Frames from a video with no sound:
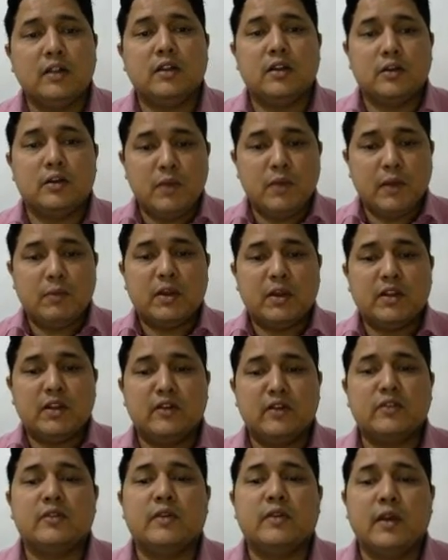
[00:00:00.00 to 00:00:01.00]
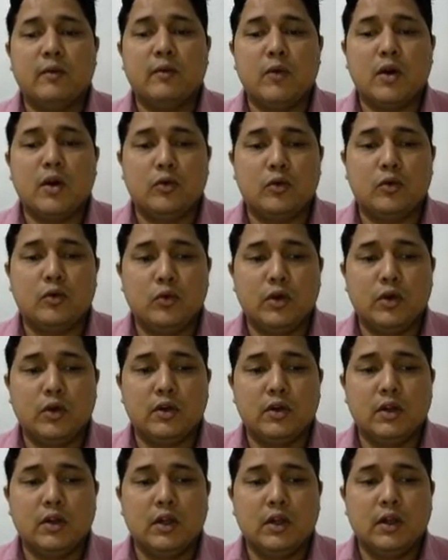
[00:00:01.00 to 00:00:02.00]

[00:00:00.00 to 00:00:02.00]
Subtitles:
These big things they want to do it.